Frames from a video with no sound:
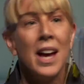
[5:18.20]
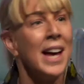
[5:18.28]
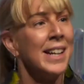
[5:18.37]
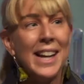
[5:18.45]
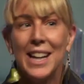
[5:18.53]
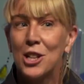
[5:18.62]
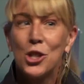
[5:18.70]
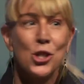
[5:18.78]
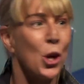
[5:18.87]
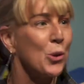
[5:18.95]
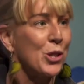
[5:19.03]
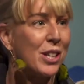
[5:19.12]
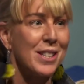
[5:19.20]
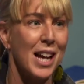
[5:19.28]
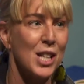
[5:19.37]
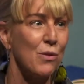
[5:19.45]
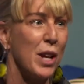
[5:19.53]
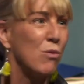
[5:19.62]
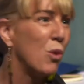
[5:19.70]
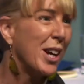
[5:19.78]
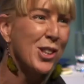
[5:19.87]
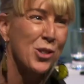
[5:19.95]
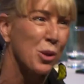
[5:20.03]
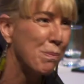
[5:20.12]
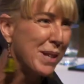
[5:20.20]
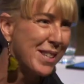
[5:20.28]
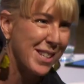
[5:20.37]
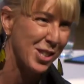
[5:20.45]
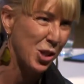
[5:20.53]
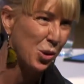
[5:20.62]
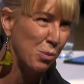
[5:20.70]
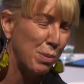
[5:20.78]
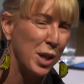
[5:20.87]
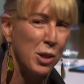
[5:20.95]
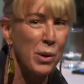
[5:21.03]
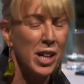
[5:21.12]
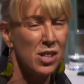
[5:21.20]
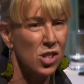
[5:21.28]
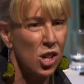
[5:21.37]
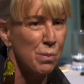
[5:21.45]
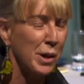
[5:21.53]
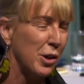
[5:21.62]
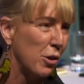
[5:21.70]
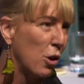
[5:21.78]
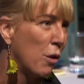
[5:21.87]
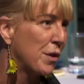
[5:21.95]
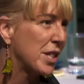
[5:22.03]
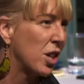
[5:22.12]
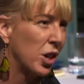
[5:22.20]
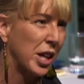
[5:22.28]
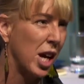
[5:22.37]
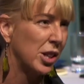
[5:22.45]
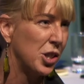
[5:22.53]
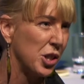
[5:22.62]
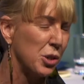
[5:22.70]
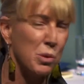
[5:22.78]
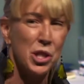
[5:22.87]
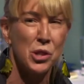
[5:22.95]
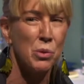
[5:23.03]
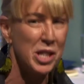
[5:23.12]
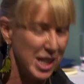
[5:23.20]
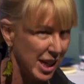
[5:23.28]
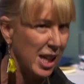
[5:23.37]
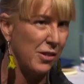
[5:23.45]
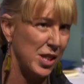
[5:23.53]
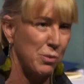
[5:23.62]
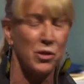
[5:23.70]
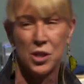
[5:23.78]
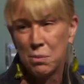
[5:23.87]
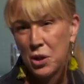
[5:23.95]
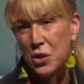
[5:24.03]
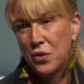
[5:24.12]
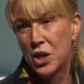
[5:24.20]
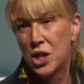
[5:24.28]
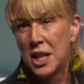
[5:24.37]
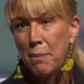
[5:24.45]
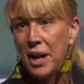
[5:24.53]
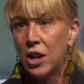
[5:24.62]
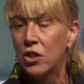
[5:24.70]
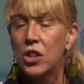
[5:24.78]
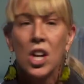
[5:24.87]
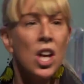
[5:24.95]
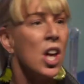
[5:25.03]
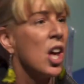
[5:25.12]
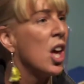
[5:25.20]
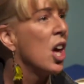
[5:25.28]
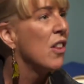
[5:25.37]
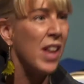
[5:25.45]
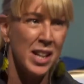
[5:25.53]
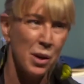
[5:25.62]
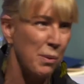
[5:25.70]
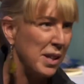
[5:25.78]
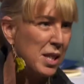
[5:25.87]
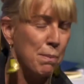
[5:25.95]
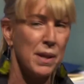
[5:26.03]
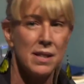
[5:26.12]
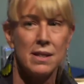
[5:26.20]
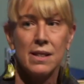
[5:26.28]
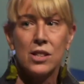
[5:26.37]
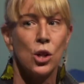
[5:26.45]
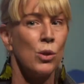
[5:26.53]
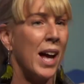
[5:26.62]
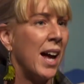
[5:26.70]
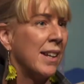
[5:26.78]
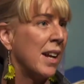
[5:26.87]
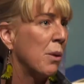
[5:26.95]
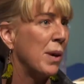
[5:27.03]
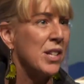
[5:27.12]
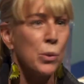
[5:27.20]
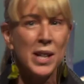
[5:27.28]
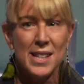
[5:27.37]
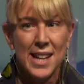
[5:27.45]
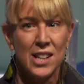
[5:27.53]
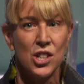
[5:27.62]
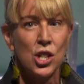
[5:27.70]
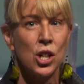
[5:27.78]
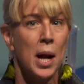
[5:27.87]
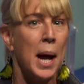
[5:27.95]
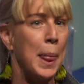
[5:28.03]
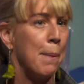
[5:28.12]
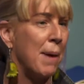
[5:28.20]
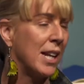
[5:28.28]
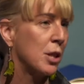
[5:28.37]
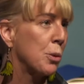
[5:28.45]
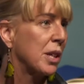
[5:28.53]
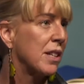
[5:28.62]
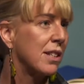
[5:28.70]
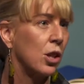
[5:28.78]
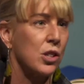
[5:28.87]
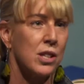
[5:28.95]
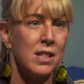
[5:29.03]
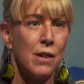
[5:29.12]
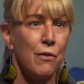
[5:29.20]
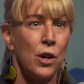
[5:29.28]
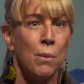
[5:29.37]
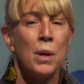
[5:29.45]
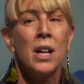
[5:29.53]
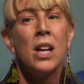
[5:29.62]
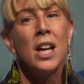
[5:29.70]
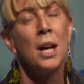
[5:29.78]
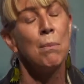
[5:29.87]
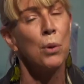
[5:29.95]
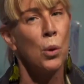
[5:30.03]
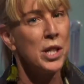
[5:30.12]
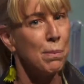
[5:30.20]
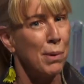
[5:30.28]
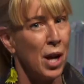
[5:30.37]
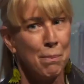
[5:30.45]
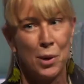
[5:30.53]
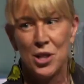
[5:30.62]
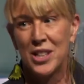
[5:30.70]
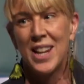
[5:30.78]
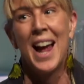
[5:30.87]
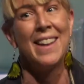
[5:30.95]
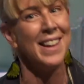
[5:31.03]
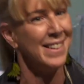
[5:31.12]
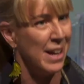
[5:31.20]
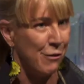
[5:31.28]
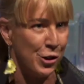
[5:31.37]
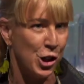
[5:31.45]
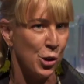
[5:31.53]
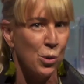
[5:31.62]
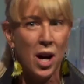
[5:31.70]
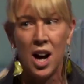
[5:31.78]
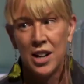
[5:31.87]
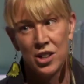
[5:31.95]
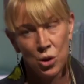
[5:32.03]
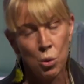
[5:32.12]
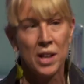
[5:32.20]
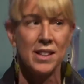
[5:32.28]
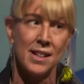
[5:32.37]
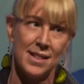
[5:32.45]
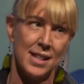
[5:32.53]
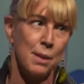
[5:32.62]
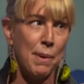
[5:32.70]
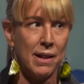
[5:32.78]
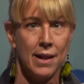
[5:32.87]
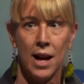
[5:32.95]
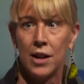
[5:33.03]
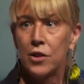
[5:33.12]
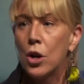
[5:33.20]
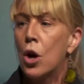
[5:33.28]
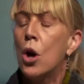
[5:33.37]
And I hit it so successfully right through business school. By the way, I started my career off as an archaeologist, which is ridiculous for somebody who's visually impaired. Then I went to business school, and then I went to Accenture, and the manager of a consultancy firm employed a blind person, and they never knew. I don't know what that says about that.